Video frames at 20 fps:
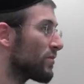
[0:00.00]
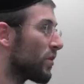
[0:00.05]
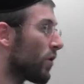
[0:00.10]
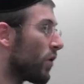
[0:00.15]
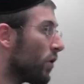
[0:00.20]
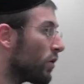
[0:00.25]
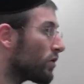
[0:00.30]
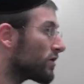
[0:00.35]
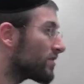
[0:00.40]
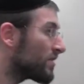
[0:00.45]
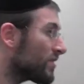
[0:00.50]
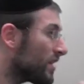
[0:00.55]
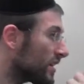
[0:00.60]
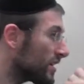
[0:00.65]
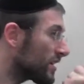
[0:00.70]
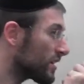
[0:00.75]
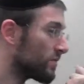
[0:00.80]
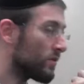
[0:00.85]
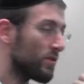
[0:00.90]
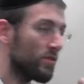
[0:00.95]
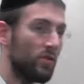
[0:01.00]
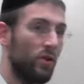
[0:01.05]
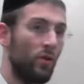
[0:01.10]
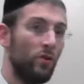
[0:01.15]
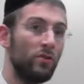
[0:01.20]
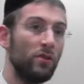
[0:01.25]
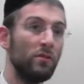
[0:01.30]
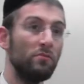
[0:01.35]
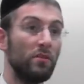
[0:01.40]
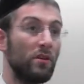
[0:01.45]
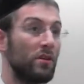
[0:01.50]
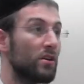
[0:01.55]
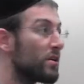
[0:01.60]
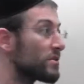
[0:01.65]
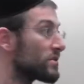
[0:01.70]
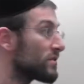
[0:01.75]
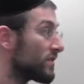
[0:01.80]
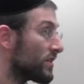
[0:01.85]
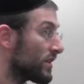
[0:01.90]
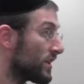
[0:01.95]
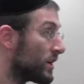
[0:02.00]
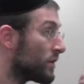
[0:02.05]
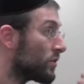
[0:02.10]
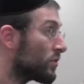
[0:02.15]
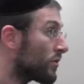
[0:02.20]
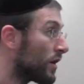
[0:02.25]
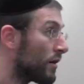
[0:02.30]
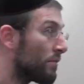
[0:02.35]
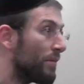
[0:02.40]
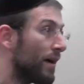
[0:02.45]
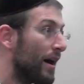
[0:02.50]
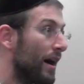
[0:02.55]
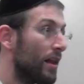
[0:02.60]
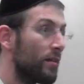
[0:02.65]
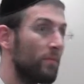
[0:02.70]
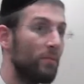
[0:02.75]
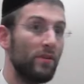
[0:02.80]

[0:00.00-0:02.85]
the whole tikkun was only because of the Irur Abal,